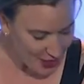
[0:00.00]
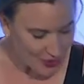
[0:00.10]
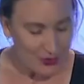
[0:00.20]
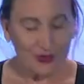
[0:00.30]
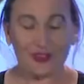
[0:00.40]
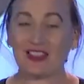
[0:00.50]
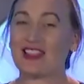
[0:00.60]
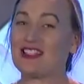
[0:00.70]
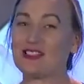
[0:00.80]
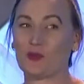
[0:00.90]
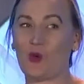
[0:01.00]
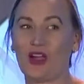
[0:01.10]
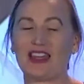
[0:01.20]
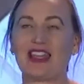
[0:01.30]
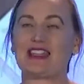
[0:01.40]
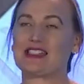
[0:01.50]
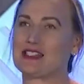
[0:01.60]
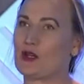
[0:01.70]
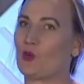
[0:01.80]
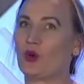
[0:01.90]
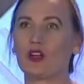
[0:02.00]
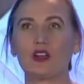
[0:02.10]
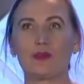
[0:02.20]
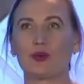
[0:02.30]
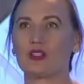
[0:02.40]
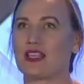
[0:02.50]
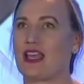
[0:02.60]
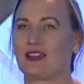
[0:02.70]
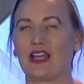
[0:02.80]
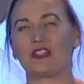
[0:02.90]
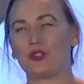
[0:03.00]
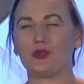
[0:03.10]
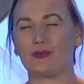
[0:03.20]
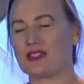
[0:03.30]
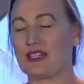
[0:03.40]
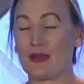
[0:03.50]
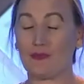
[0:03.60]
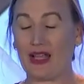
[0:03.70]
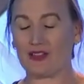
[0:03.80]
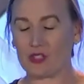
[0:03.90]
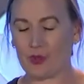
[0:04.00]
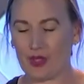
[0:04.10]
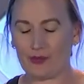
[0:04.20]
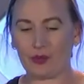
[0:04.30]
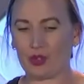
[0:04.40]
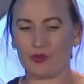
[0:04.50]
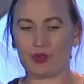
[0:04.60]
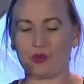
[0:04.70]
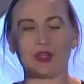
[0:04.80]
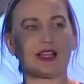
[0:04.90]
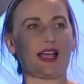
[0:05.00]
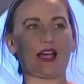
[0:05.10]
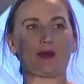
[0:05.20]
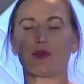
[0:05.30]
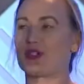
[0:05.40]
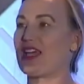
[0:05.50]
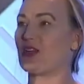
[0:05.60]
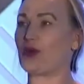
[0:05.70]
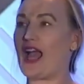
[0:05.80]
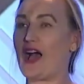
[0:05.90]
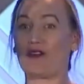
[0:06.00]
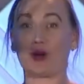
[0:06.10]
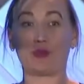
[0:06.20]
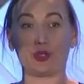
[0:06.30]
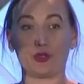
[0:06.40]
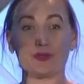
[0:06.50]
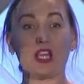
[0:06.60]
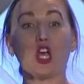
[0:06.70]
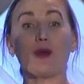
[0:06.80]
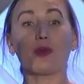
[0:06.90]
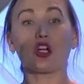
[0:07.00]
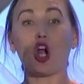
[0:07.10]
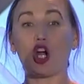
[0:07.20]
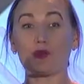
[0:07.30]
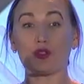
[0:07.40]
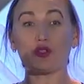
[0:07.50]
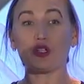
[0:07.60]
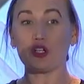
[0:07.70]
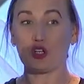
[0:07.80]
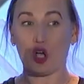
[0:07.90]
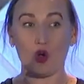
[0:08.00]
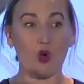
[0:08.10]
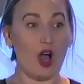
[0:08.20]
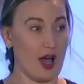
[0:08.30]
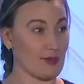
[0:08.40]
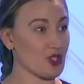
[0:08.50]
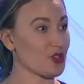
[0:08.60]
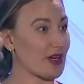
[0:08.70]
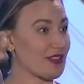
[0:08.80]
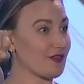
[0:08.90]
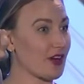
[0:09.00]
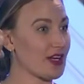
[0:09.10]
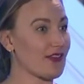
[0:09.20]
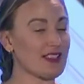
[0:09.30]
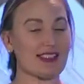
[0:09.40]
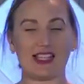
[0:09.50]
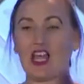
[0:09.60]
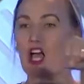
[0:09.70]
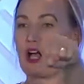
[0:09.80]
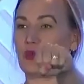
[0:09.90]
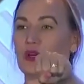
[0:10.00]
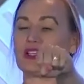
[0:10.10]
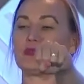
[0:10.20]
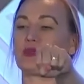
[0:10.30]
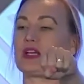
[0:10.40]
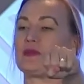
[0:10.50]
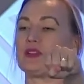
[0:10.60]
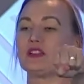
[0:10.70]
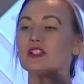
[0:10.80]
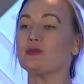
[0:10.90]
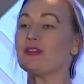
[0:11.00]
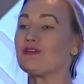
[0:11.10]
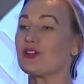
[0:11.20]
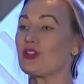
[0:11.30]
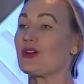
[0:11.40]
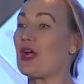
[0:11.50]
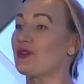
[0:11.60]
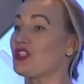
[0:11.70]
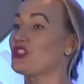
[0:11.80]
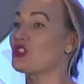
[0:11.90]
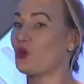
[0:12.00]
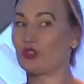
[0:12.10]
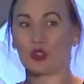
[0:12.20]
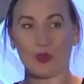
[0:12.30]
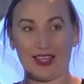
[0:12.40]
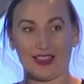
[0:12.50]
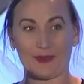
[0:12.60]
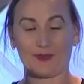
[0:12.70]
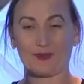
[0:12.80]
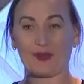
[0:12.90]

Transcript: So for this one, we're gonna pretend, I do a sitting balance with a broom, so we're gonna kind of pretend we have our brooms, but our arms are gonna go up straight in front of us. We're gonna bring them a little bit further out than shoulder width.